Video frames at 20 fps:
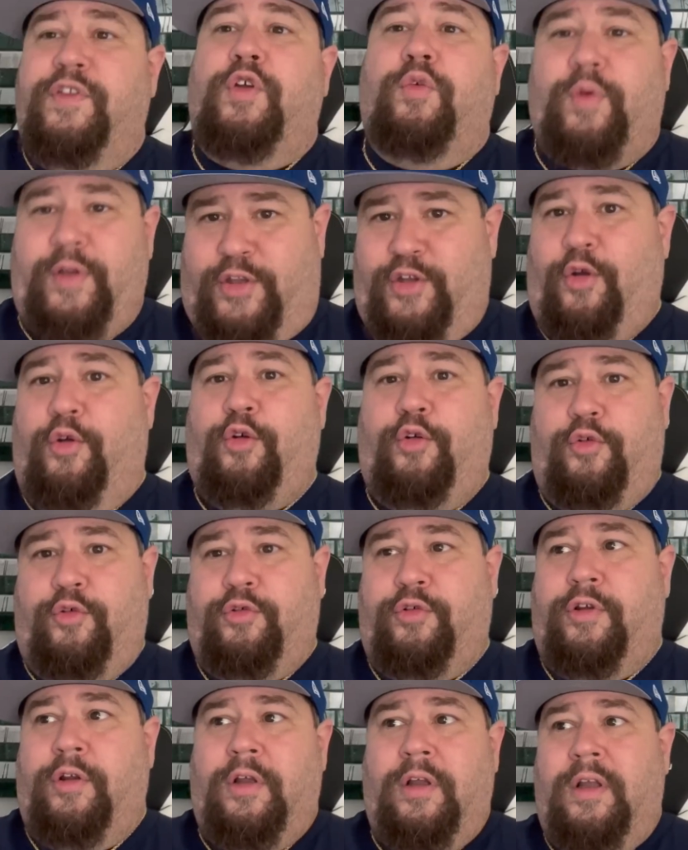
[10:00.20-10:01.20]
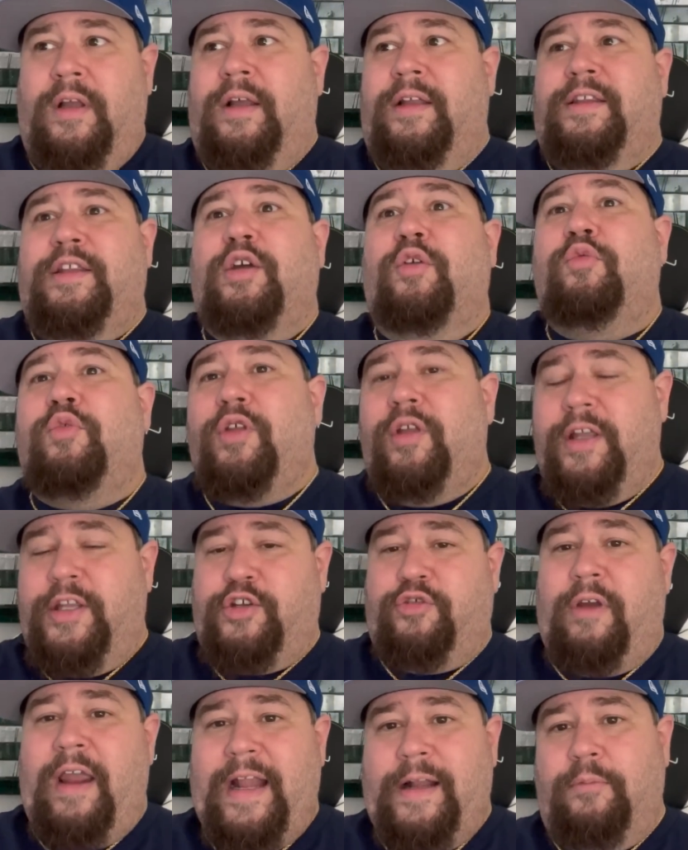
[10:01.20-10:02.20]
the return to really
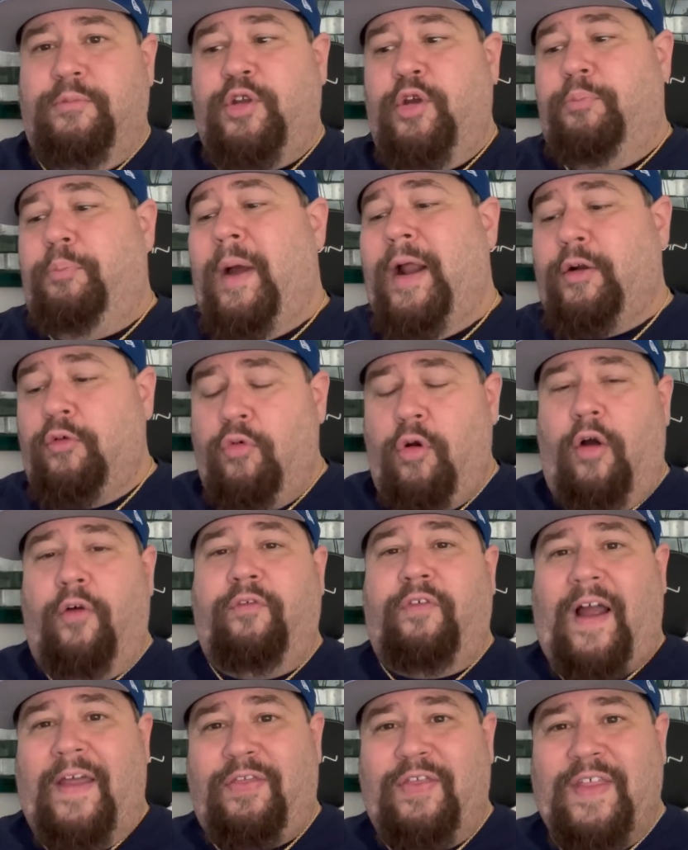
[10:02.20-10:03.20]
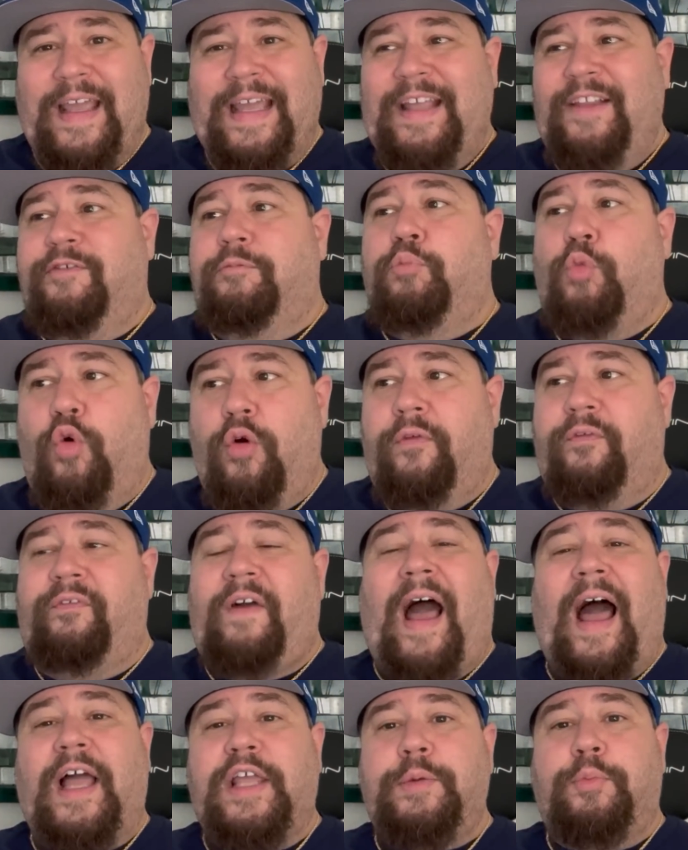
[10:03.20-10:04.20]
trade him. You're better off. I think he's more
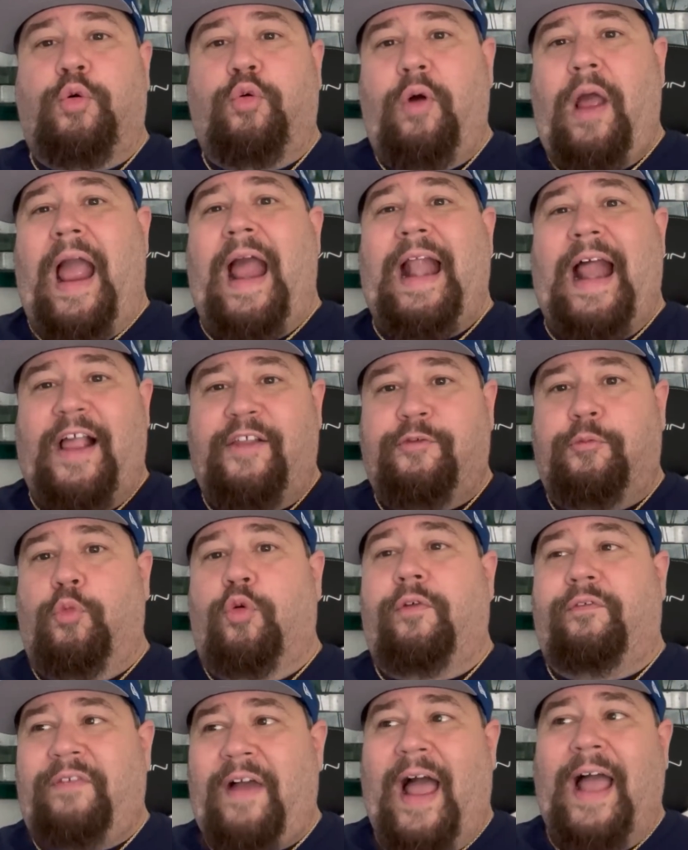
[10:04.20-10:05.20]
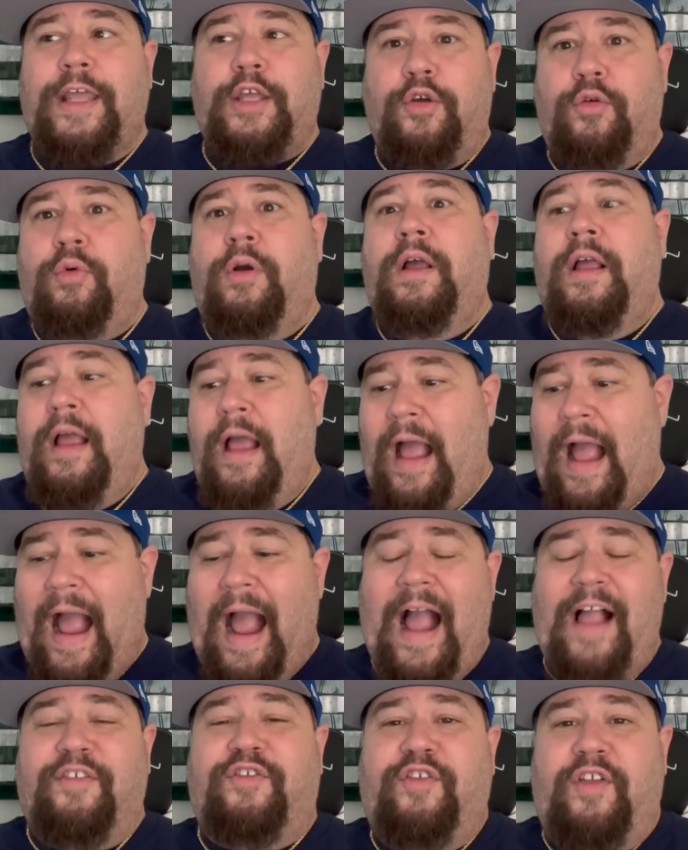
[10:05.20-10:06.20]
valuable and has more value
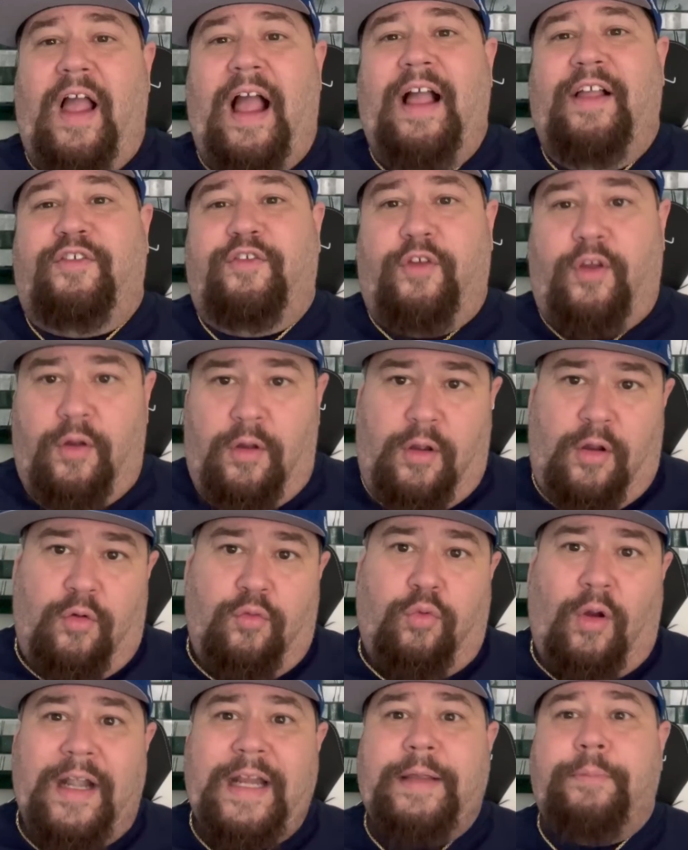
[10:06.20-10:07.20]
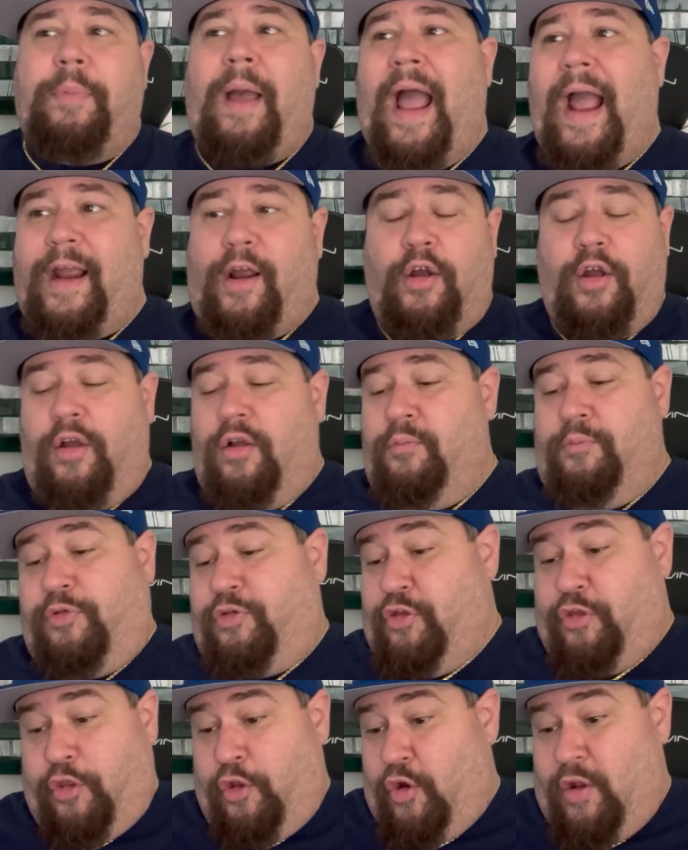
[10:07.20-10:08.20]
as a running back,
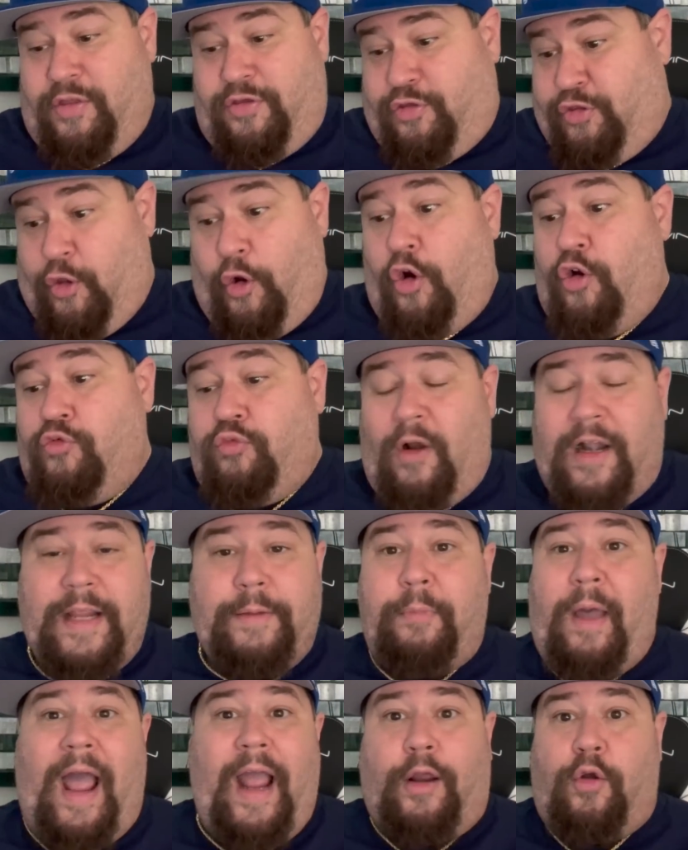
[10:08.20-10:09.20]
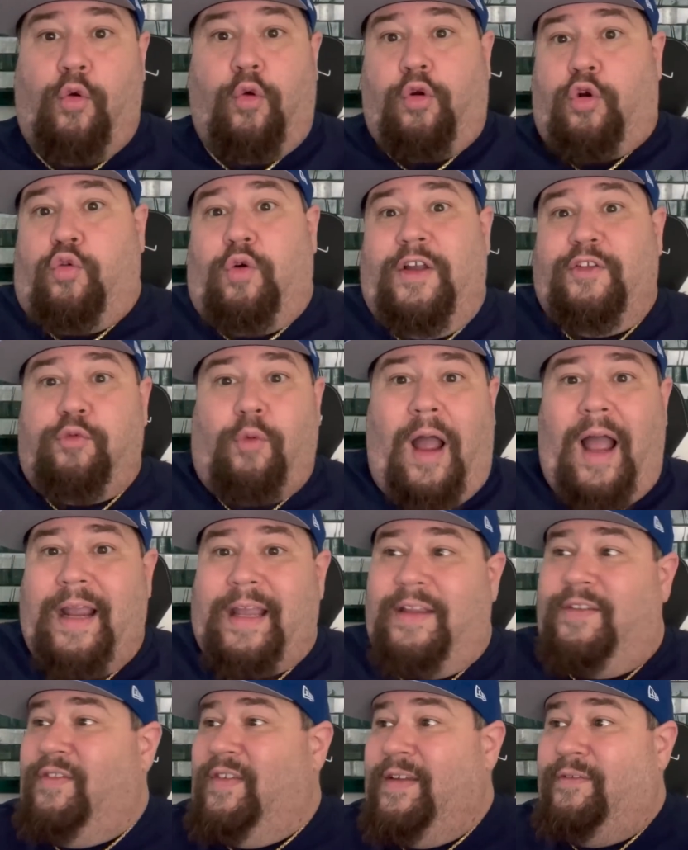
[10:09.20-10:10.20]
third running back, or Quez
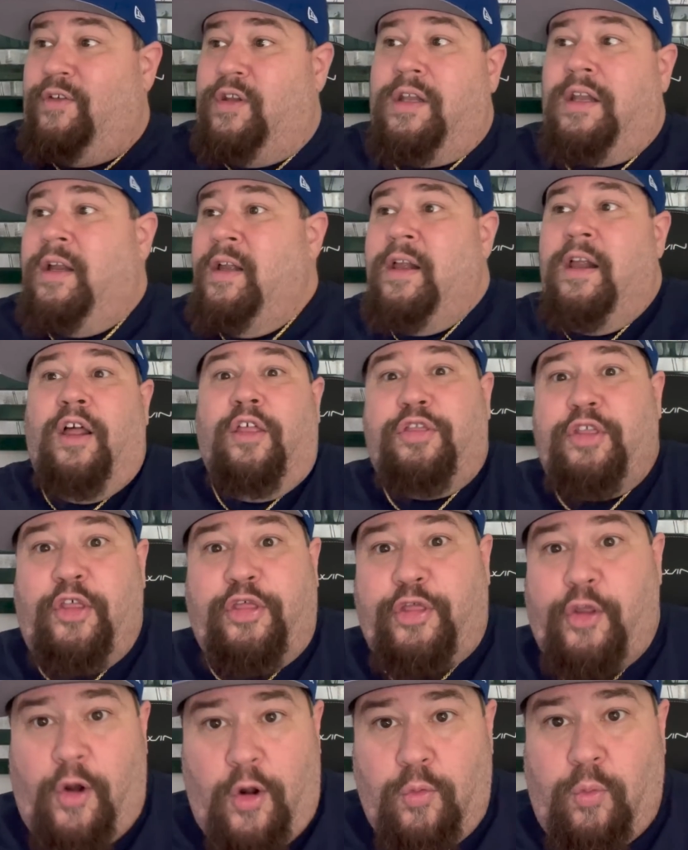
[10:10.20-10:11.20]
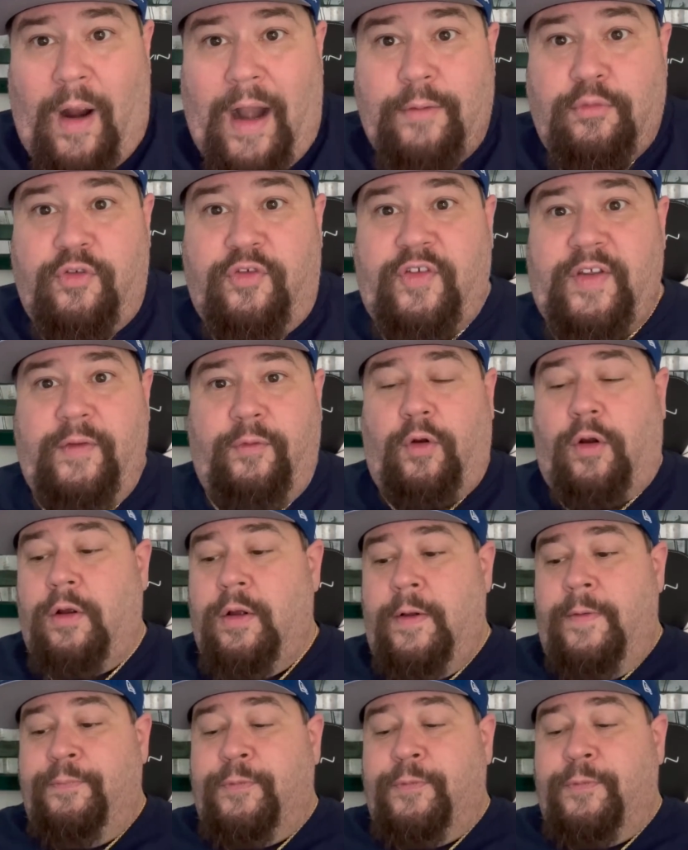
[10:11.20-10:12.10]
Watkins, even the third wide receiver.